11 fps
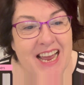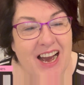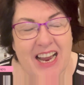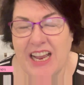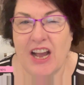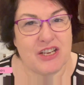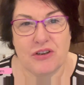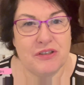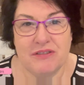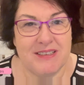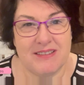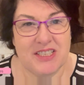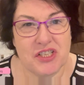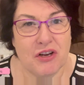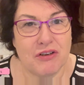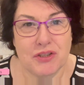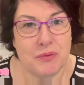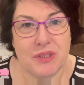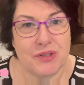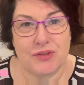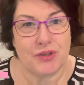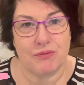I couldn't, the Scotch
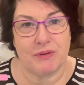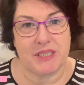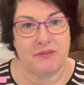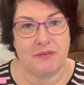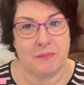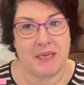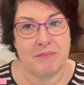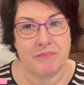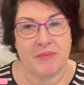was too rich for me.